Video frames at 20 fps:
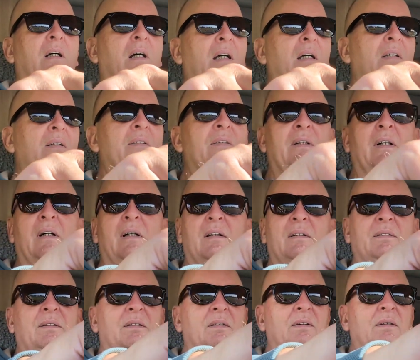and
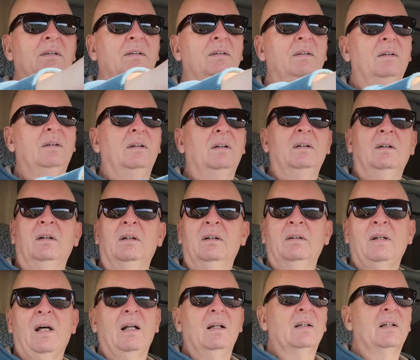
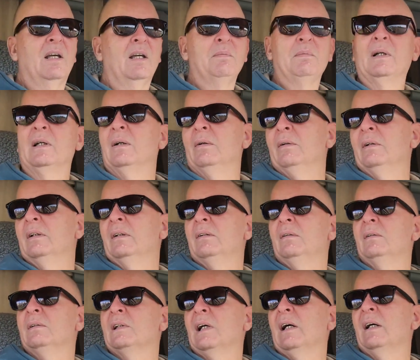that'll keep me going
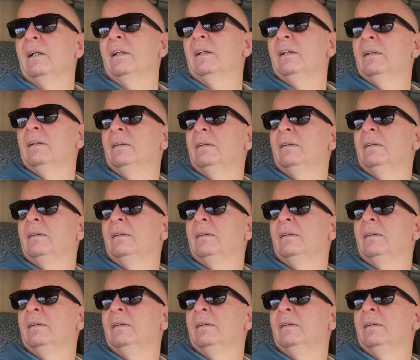all day.